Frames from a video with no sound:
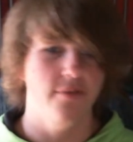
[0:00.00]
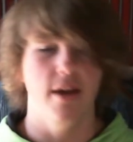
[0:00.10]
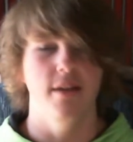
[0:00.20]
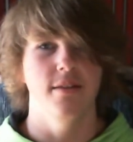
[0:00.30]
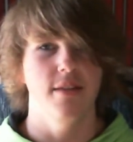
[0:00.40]

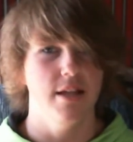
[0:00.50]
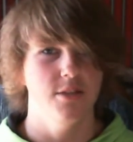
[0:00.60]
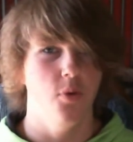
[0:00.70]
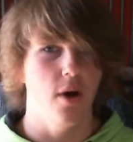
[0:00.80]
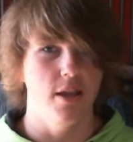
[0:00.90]
and
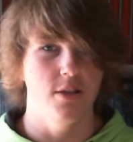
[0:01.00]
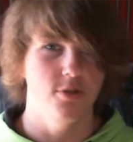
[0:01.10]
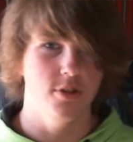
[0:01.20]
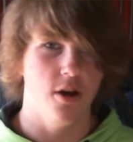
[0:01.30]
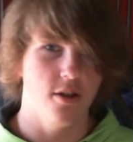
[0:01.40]
that's why you
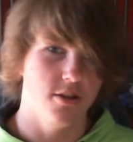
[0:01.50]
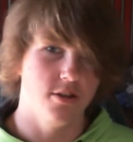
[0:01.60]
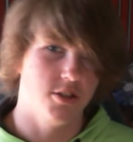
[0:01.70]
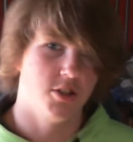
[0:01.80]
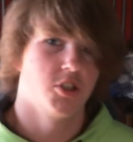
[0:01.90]
saw the
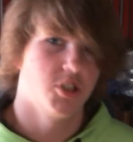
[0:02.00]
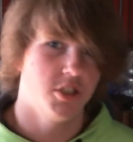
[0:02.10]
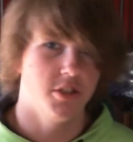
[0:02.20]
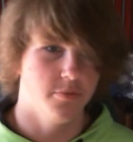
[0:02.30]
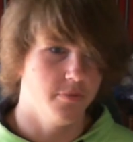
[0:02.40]

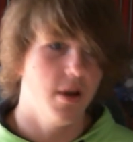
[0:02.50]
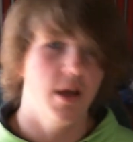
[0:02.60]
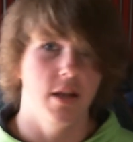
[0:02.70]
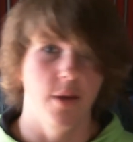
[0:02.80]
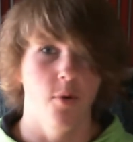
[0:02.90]
Sujisum
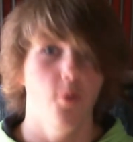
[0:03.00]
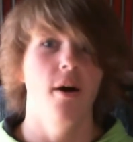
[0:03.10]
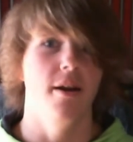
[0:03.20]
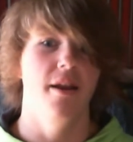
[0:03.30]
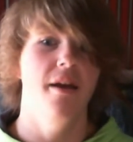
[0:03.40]
number
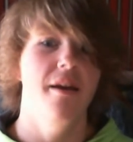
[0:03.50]
one.